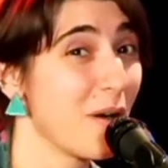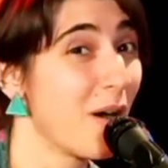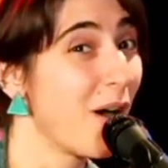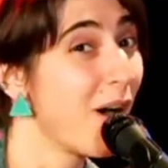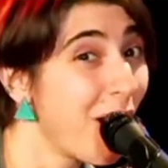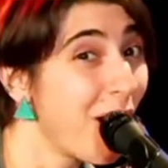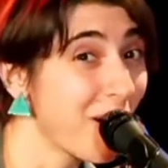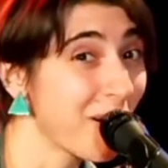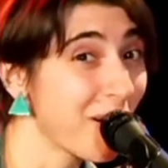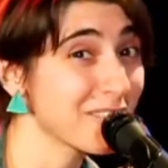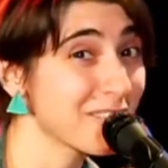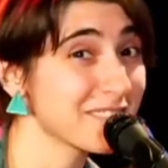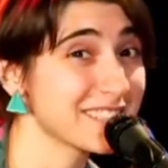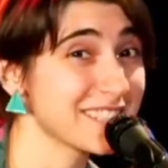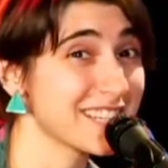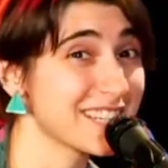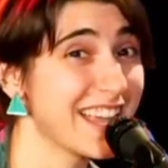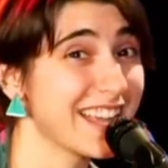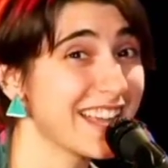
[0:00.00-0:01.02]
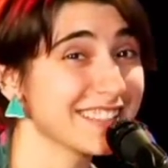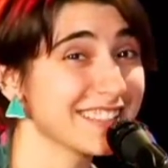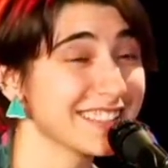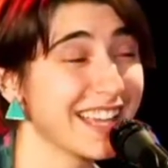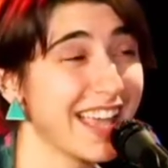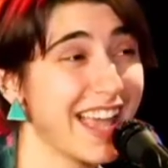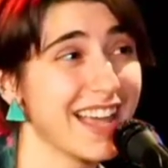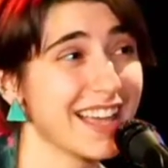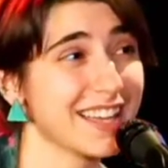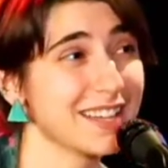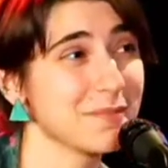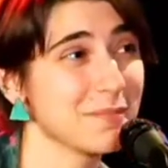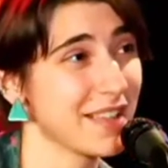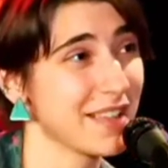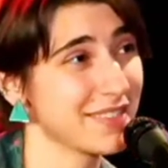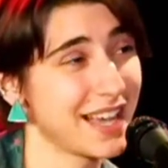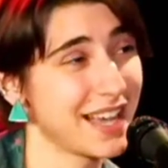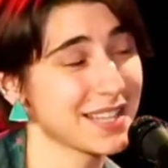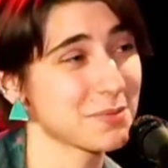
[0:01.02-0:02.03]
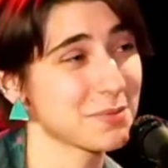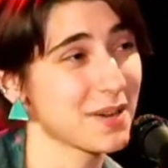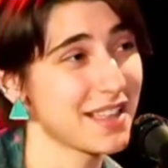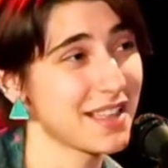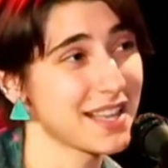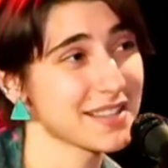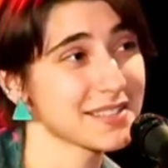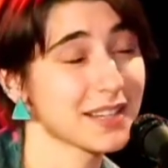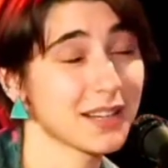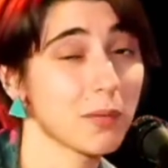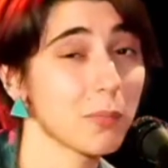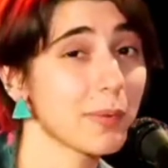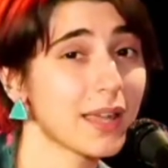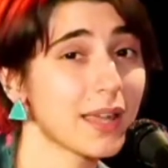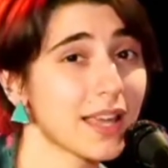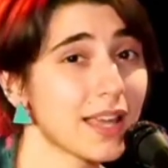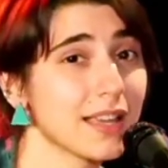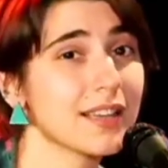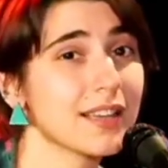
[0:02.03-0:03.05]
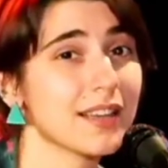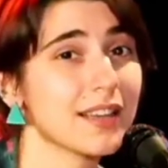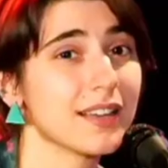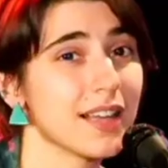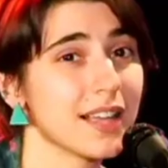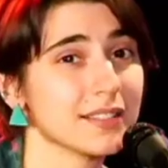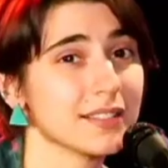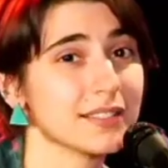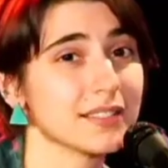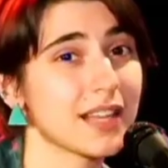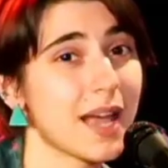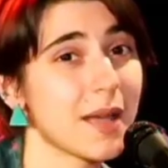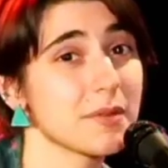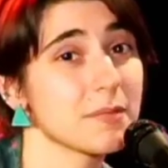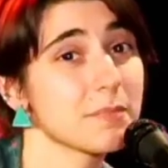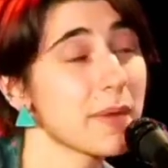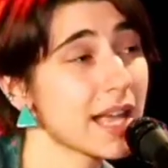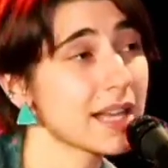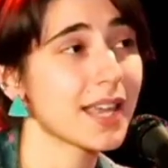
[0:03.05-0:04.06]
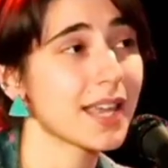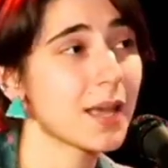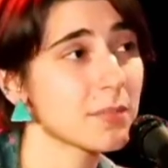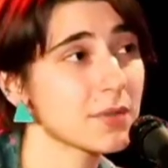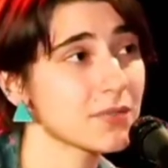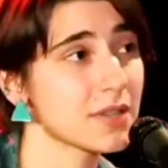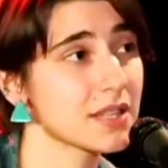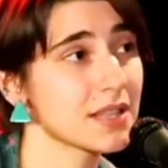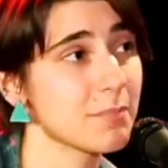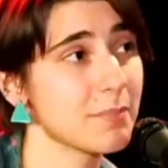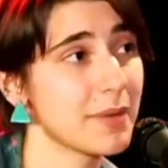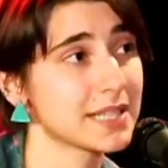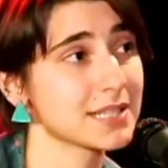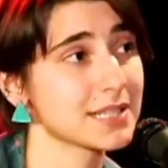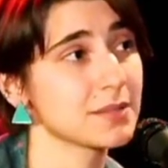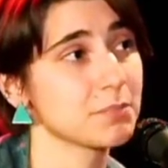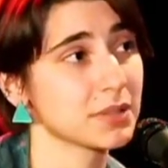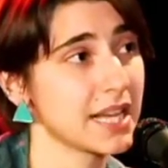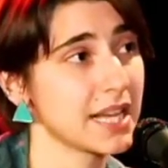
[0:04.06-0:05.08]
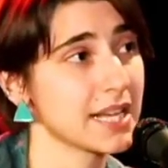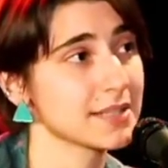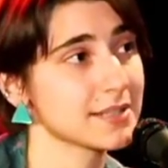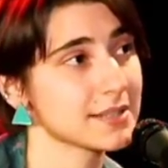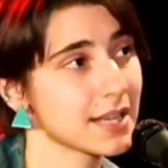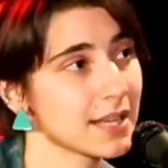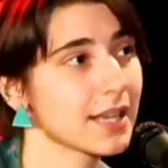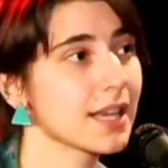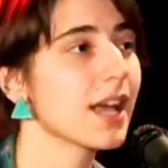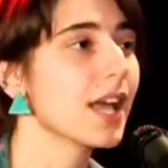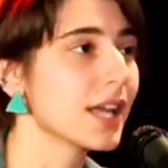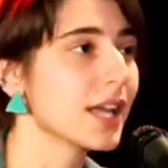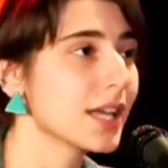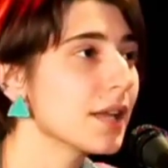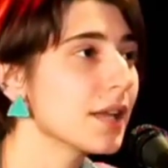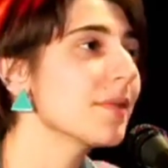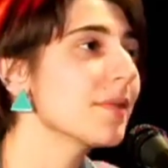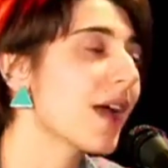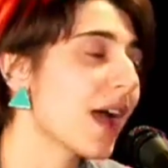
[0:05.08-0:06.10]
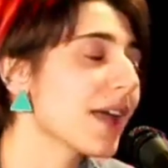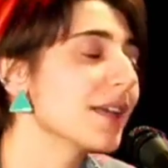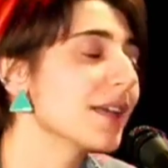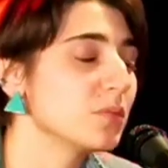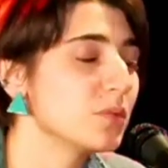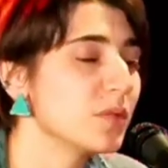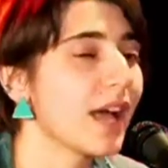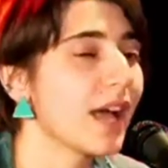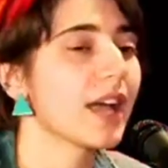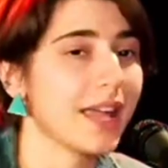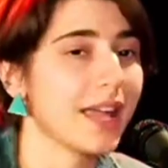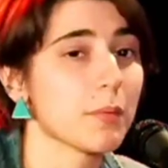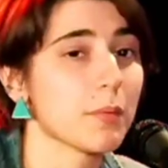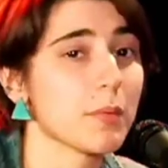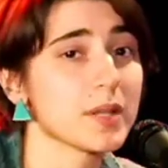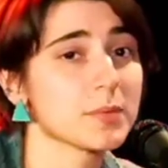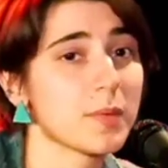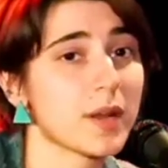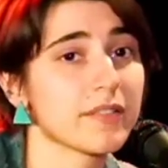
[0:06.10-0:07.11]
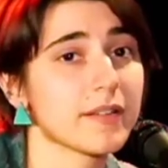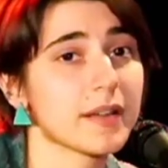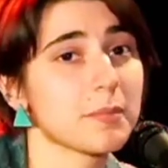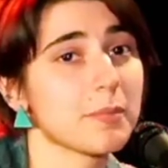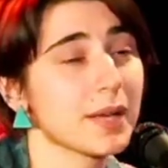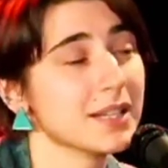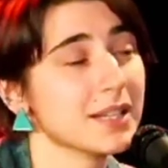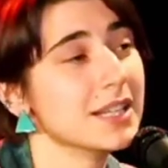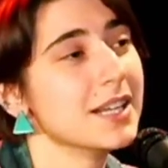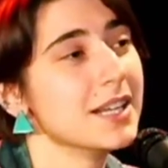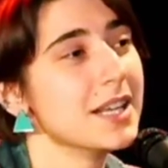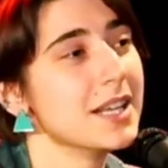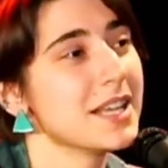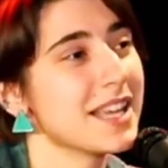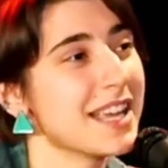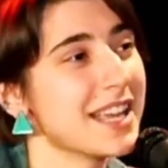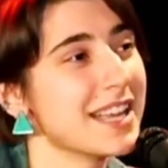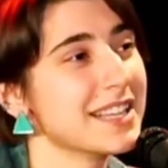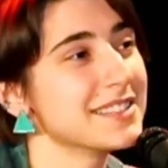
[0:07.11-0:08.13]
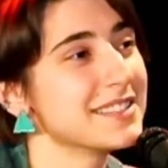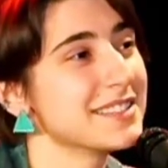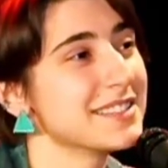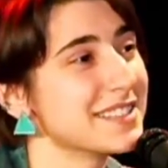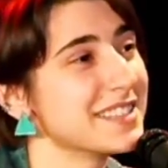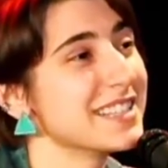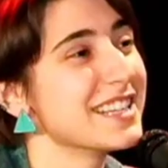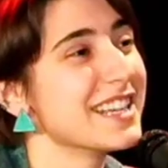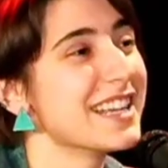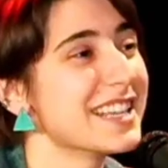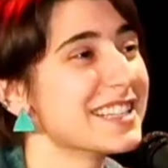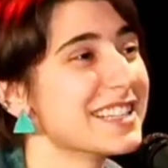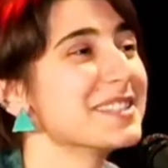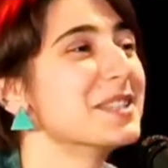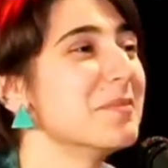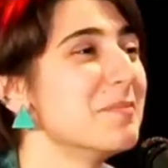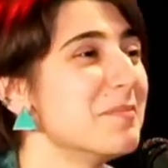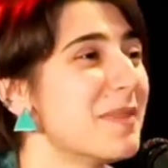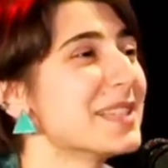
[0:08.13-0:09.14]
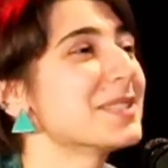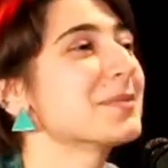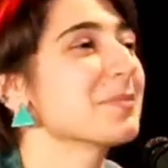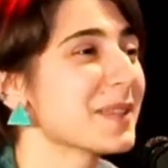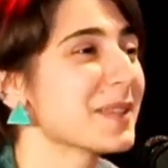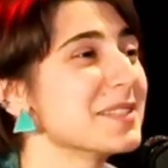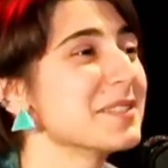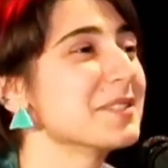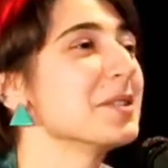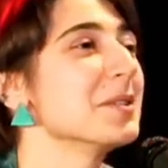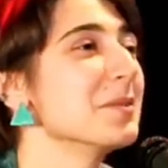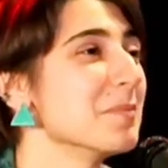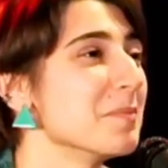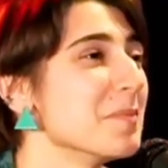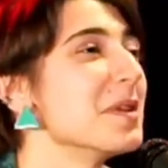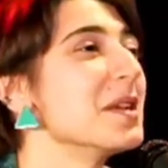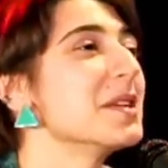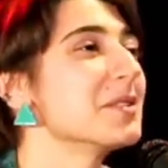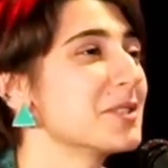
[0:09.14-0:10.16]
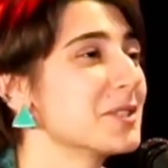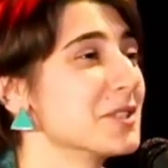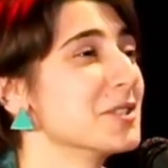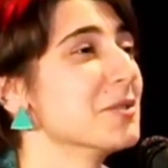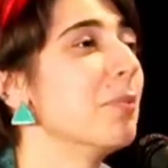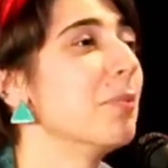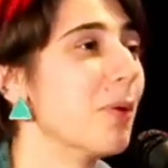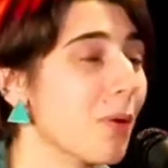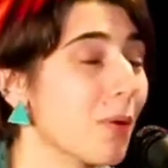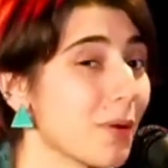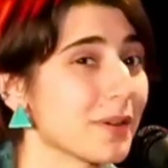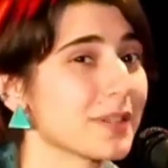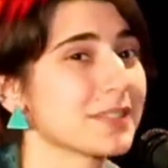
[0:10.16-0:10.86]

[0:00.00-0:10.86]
hard date yet, but that's where that's going to be. And I mean, Bandcamp is really the best place. Like, I am on Spotify, but it's the best place to support